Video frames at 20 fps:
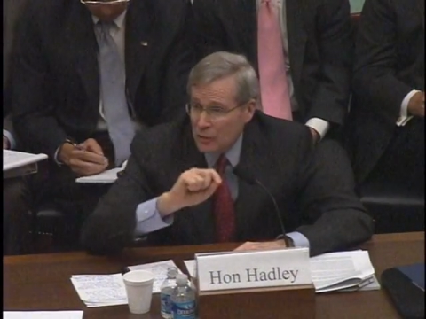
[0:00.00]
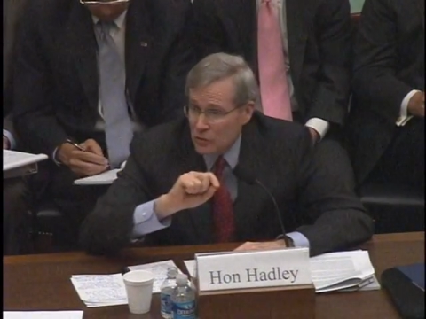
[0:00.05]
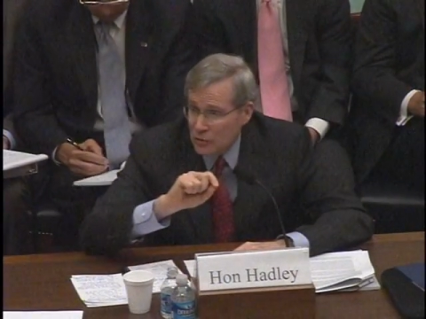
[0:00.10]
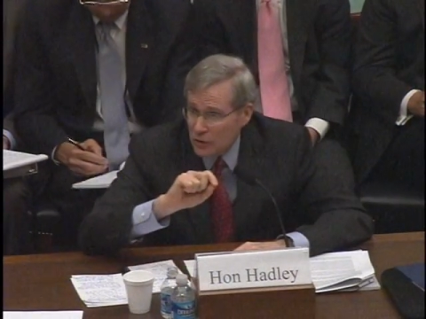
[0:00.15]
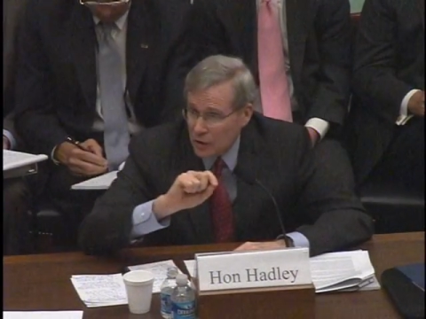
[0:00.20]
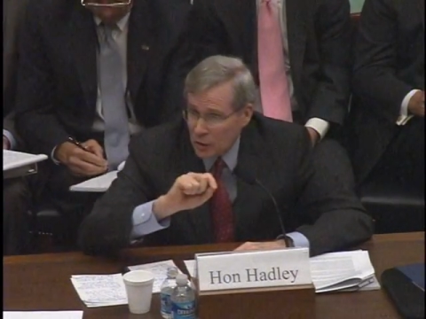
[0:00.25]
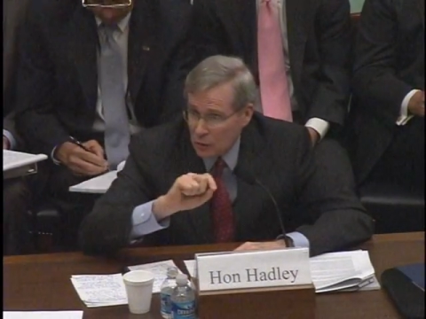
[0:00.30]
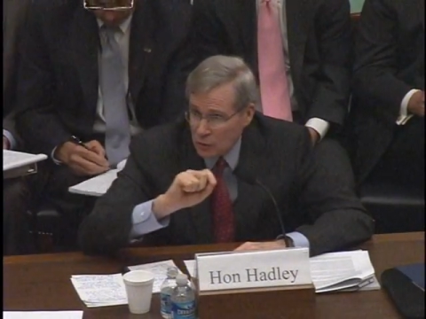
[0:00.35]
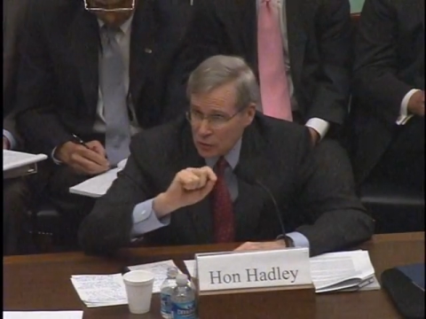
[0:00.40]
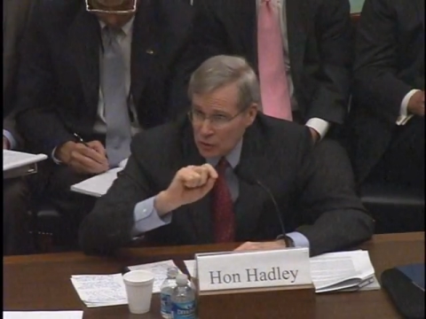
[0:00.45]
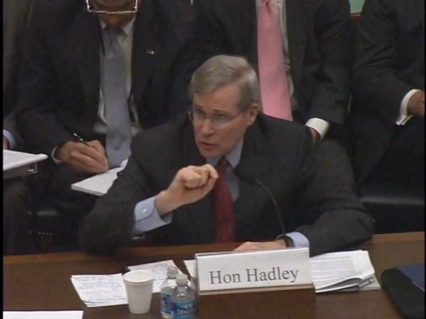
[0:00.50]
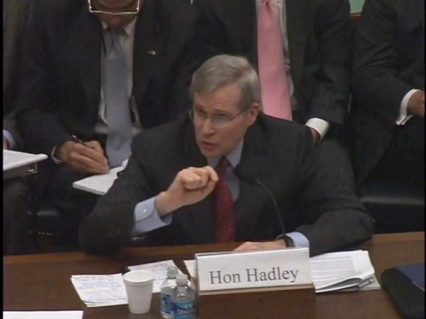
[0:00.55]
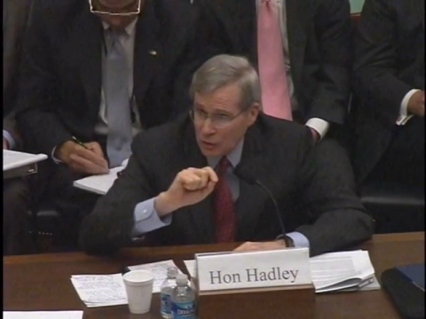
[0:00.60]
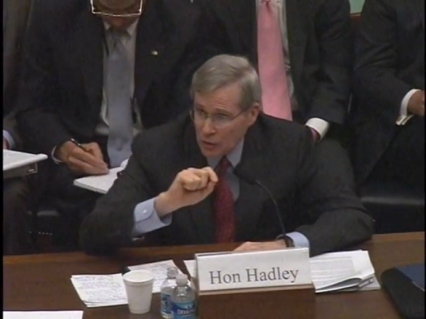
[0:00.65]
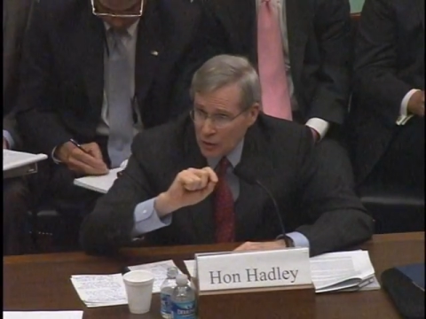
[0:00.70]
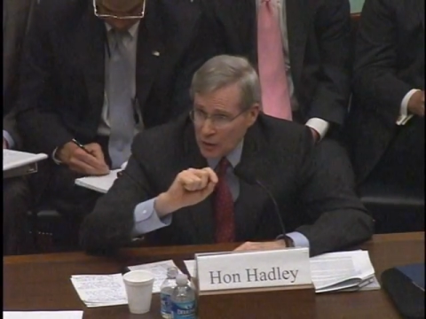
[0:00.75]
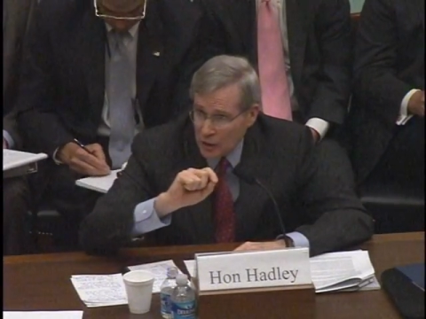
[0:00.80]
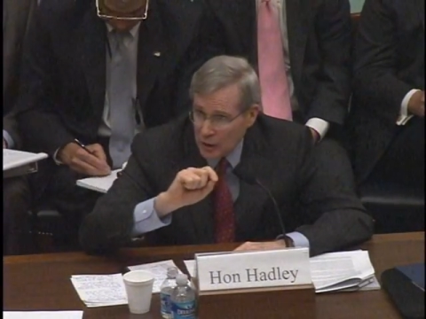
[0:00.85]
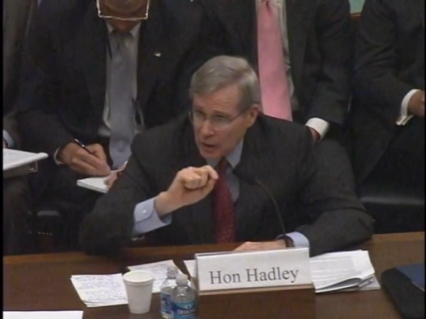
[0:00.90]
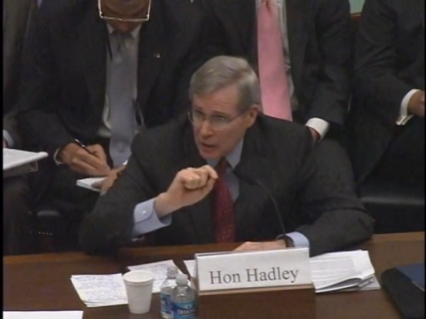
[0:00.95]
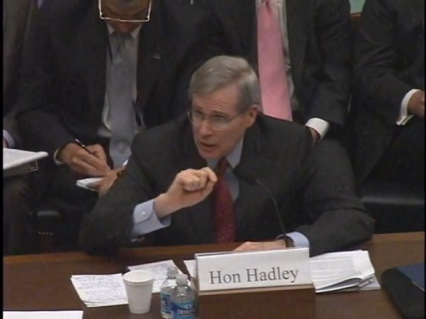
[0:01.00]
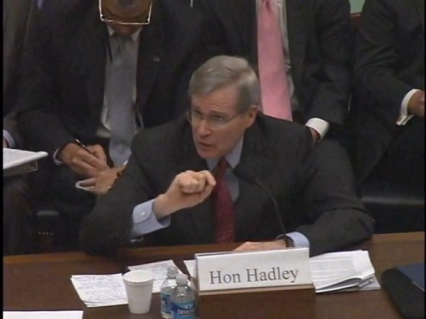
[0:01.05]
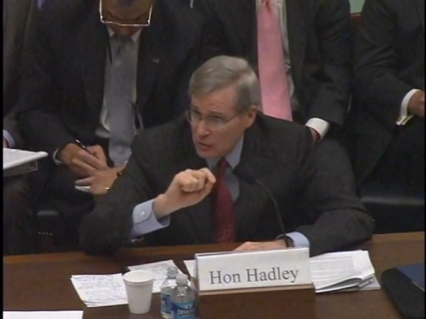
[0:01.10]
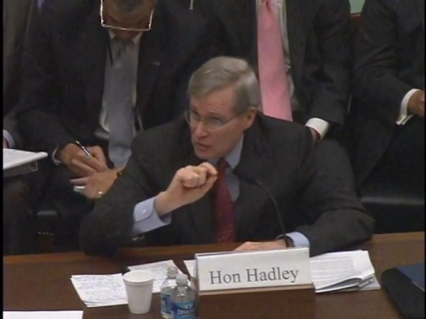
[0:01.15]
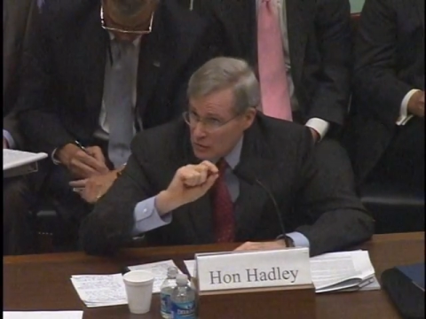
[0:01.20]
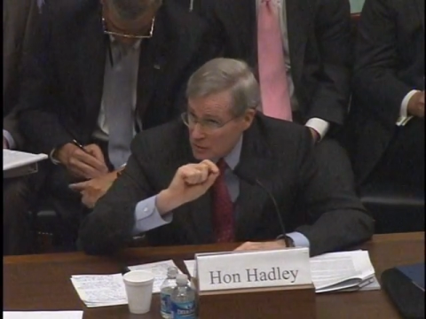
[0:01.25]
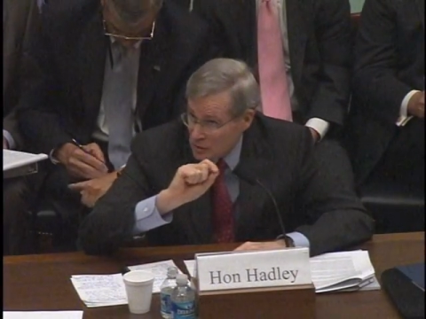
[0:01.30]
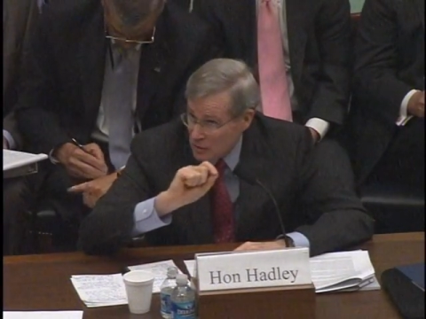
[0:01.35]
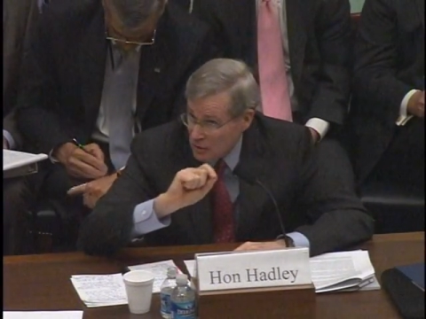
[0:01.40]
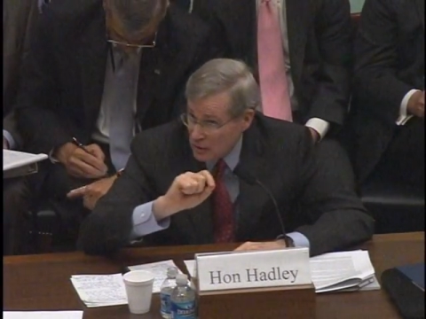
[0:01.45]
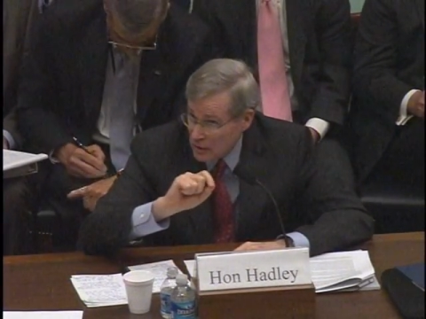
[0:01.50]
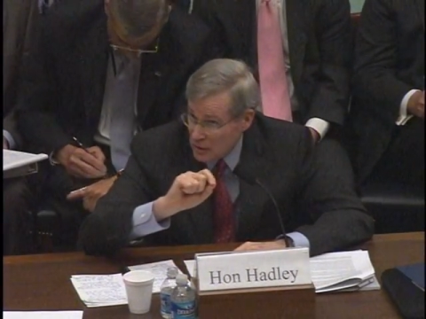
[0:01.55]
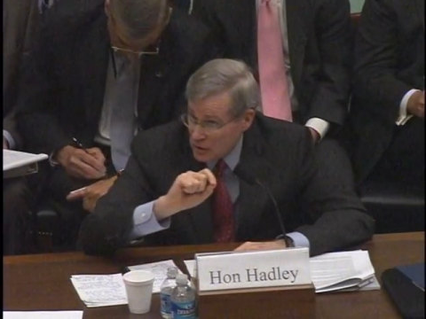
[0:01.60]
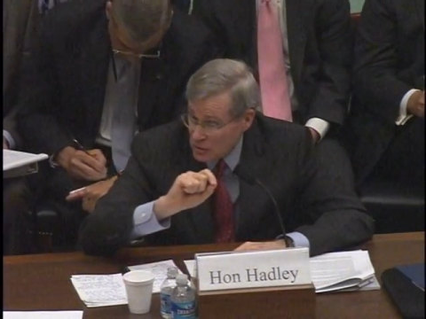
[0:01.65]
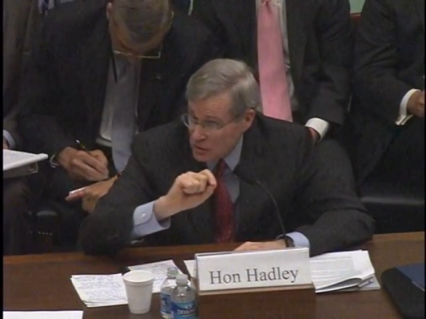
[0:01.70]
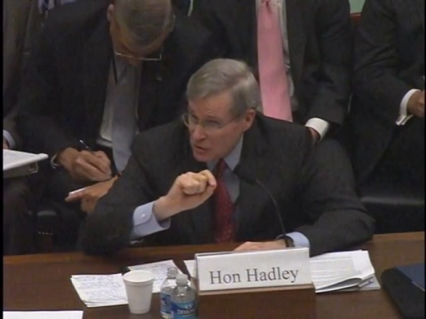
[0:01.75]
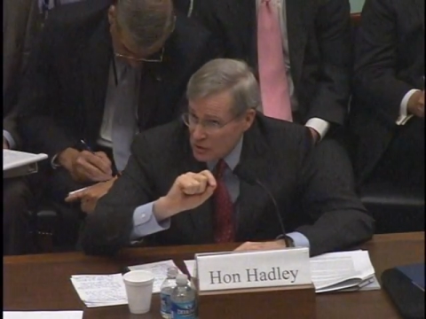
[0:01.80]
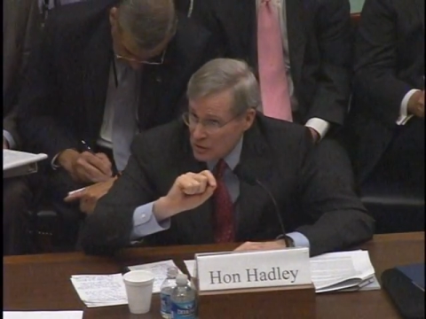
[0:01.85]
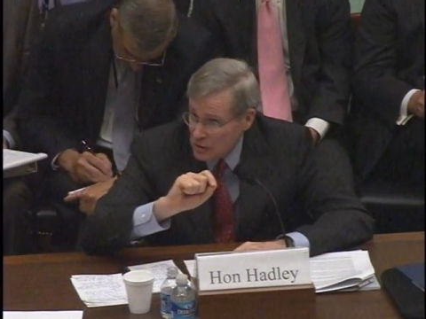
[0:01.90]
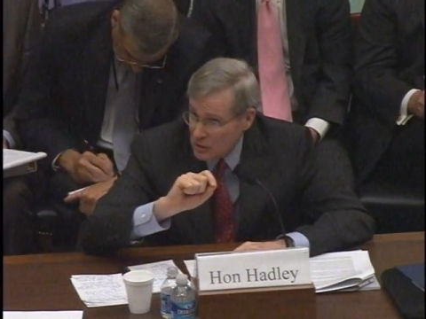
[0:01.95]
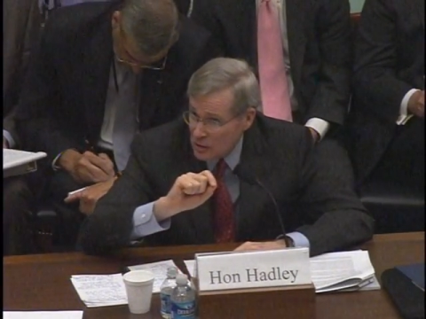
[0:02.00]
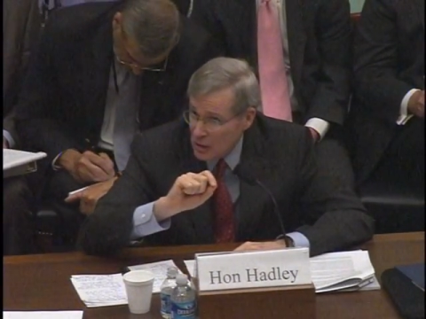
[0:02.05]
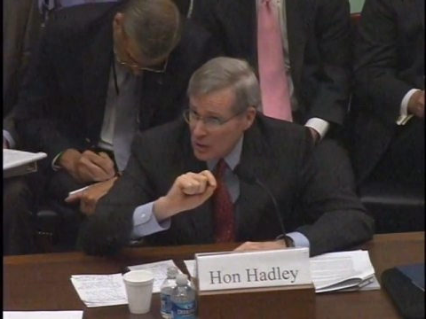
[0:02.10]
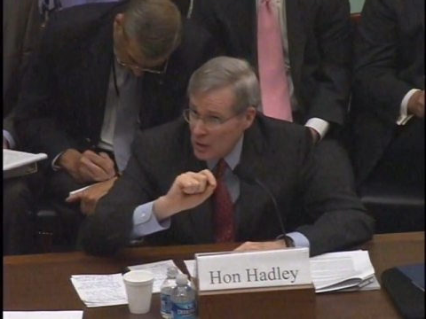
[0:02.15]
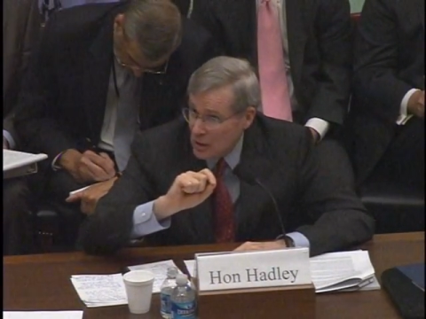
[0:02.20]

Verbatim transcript: Secretary Gates' list